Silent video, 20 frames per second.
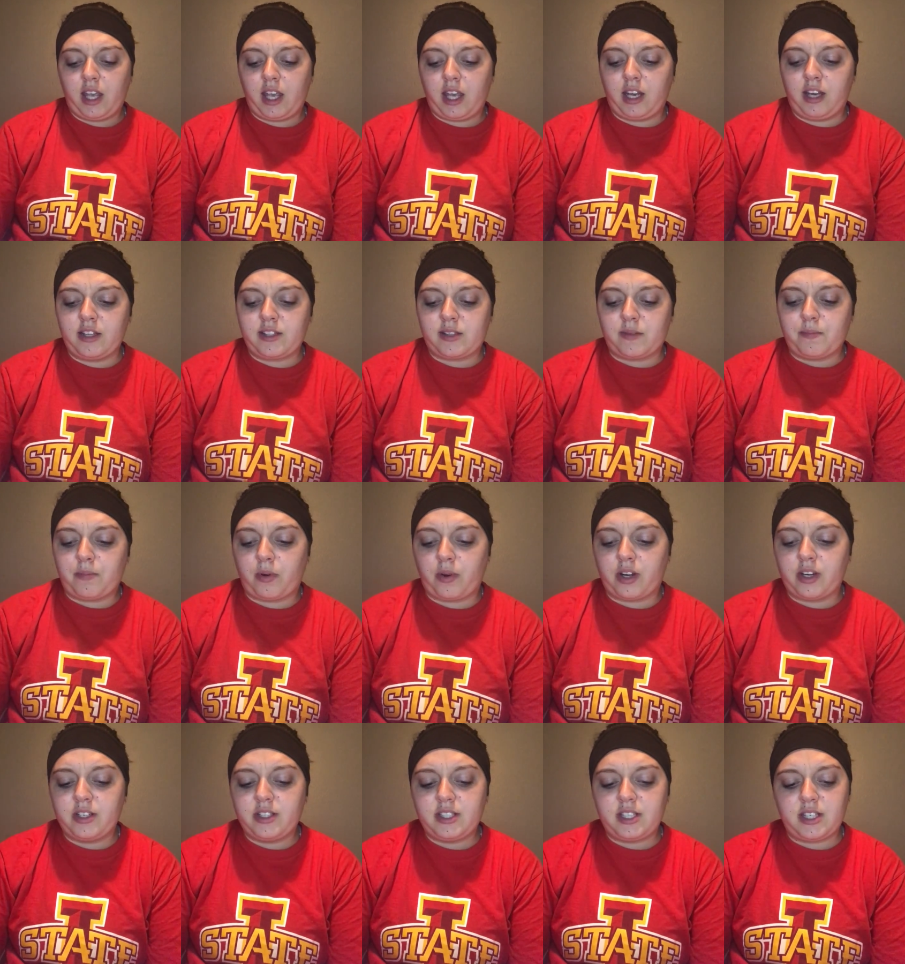It is
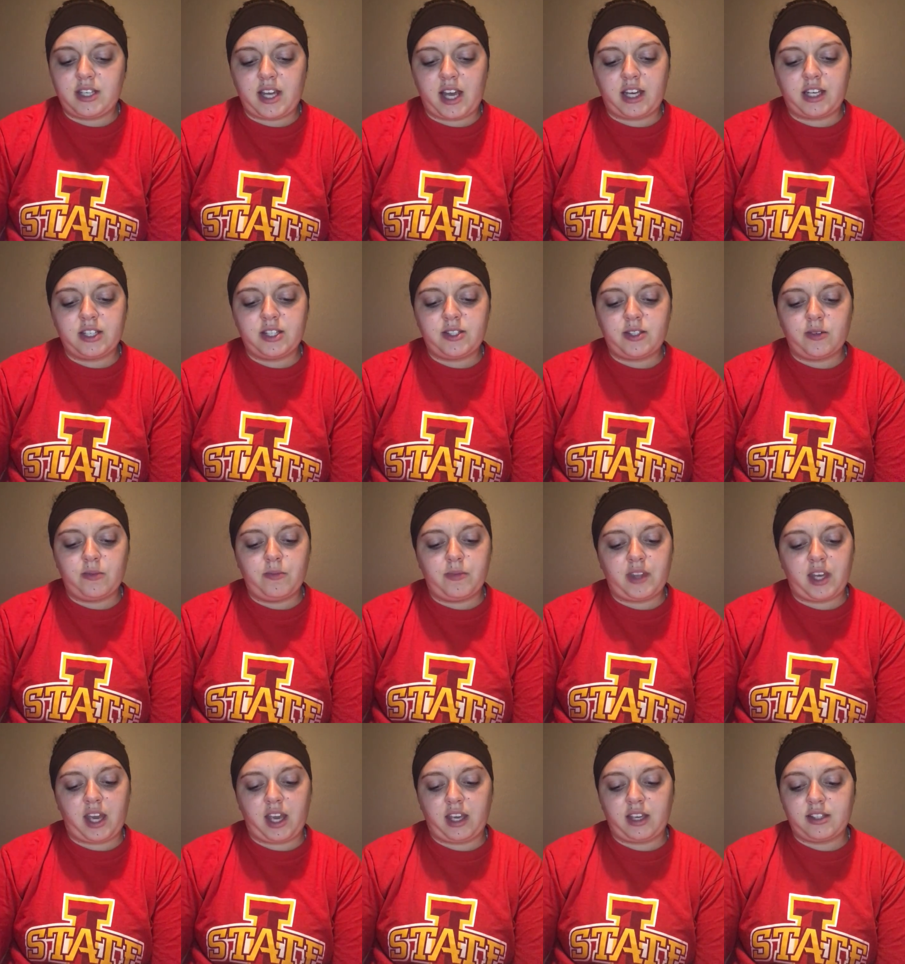important to not assume
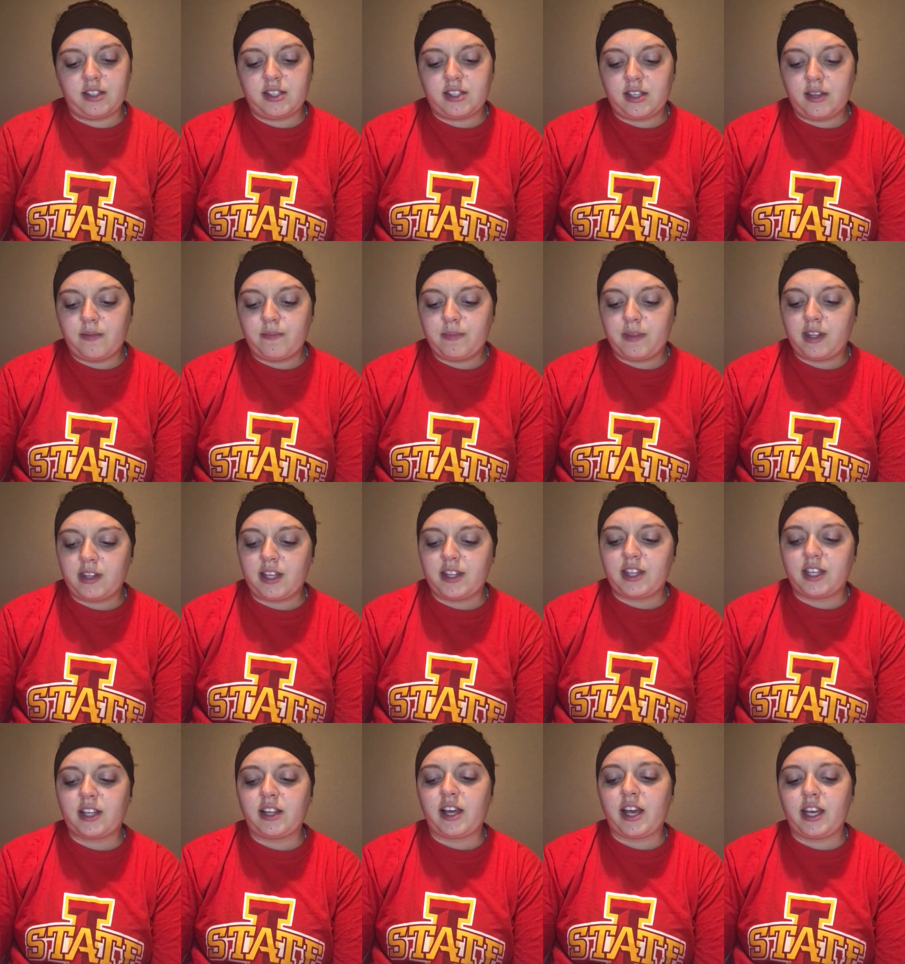things. Let
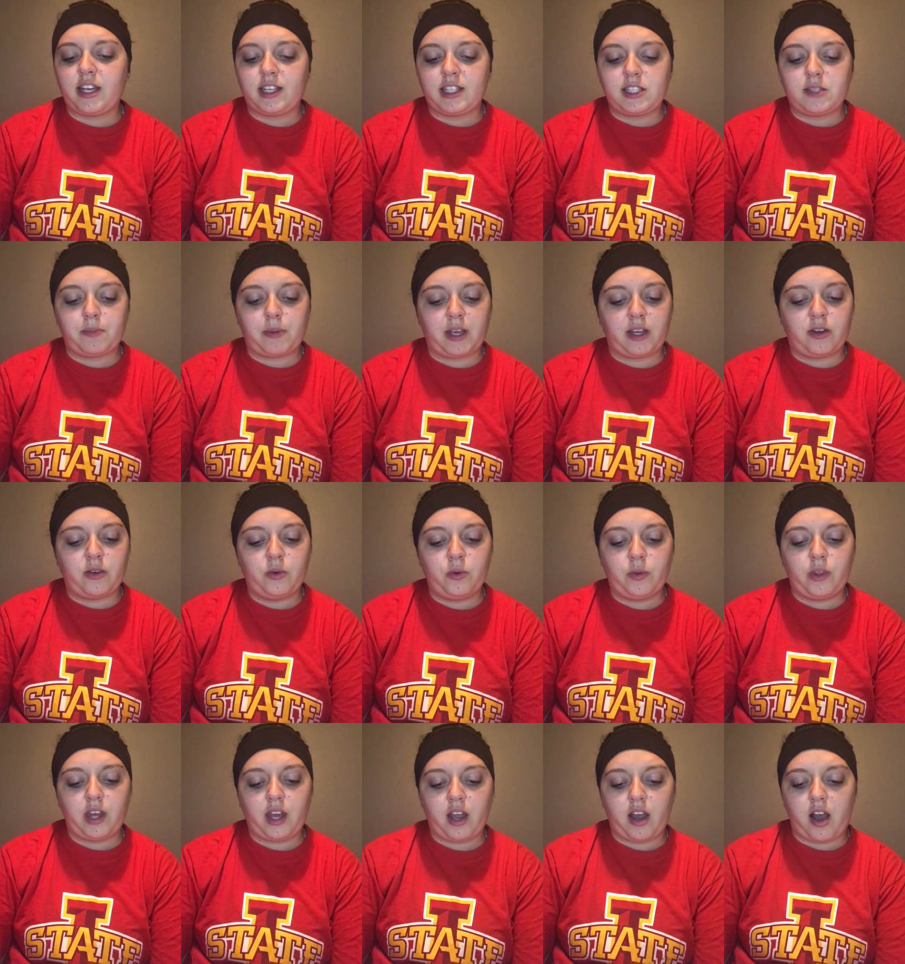the client explain
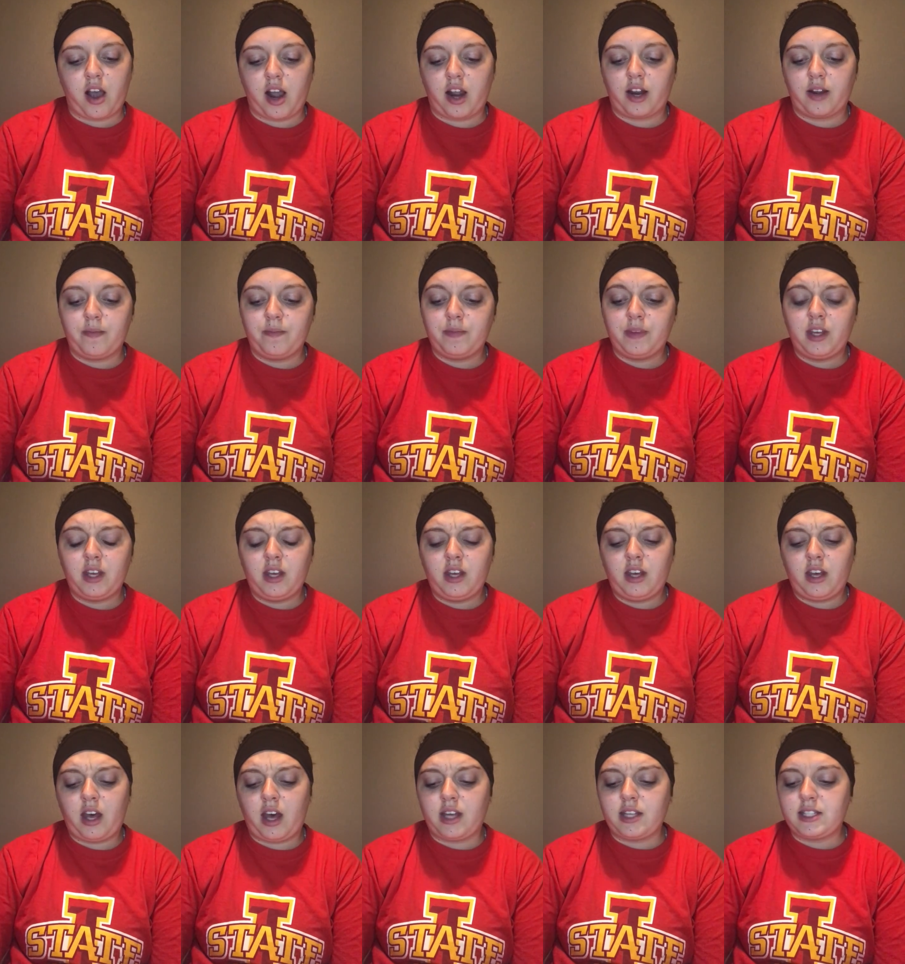who they are.
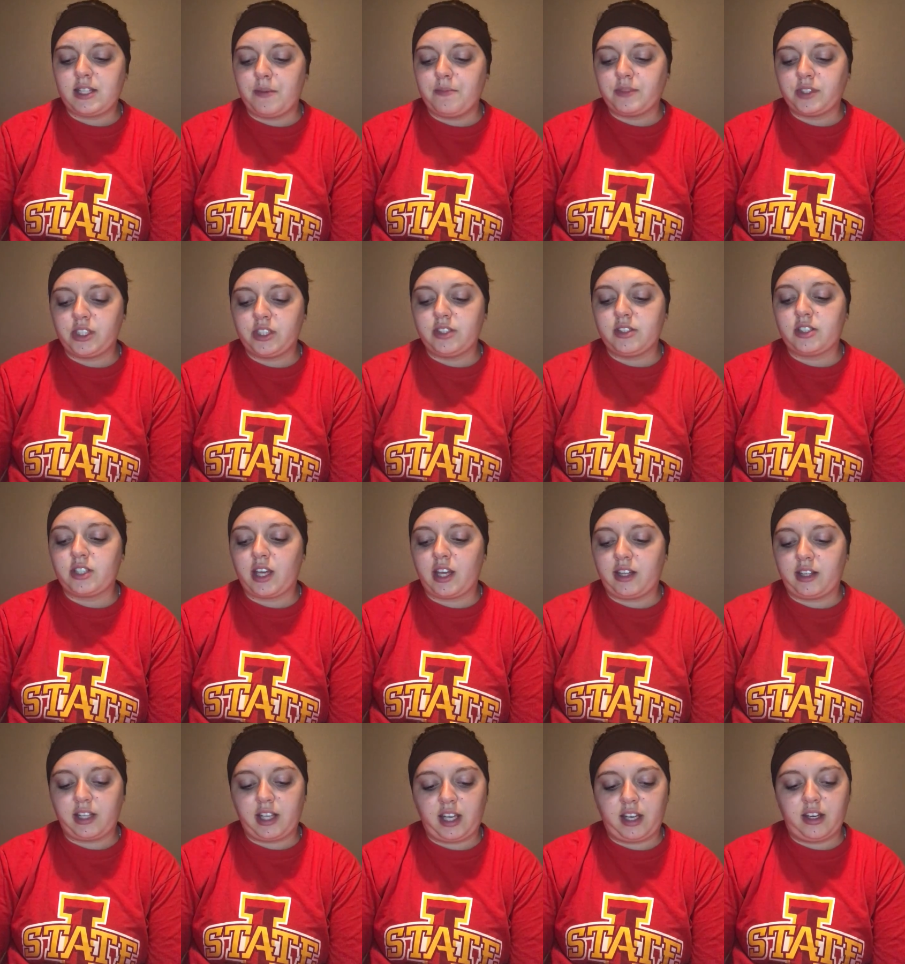Assumptions
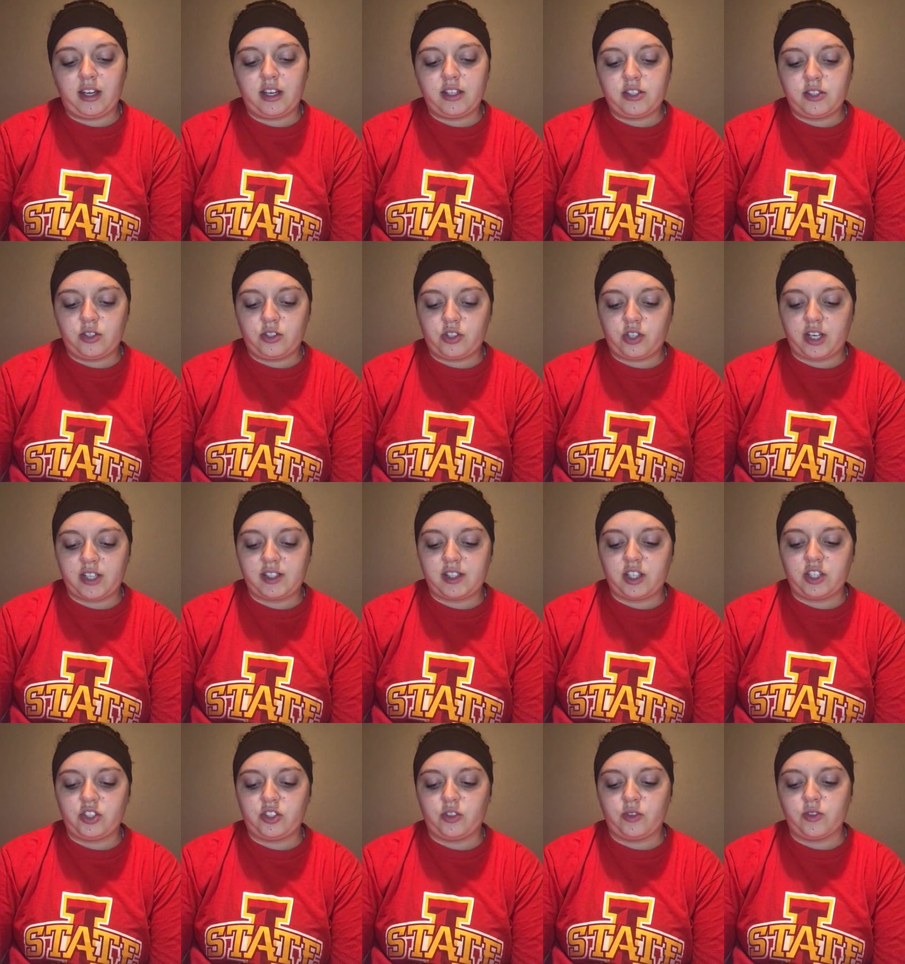can lead to trust
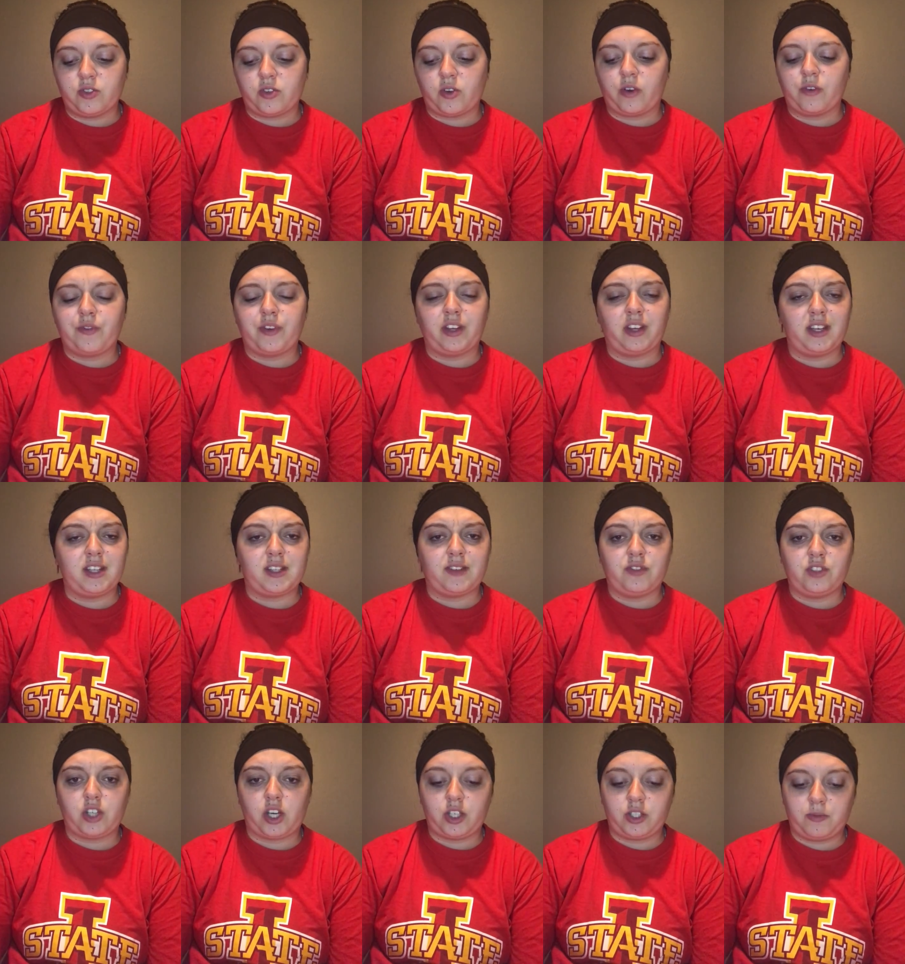issues or feelings
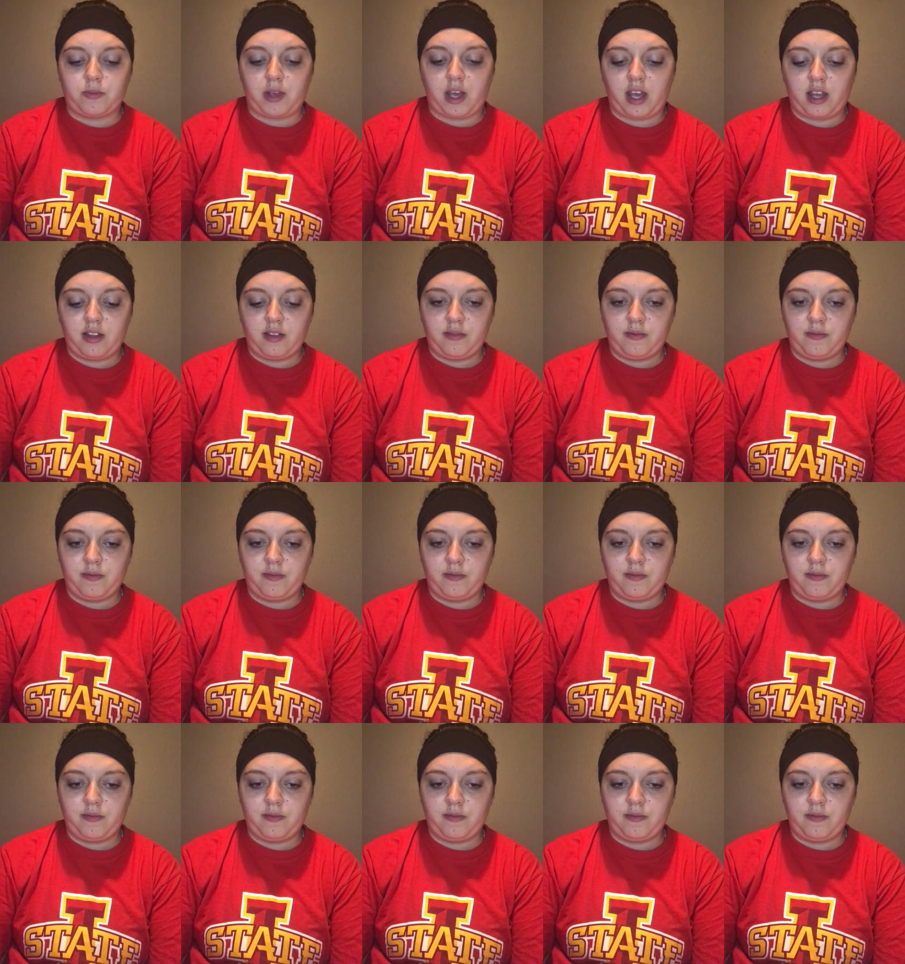of judgment.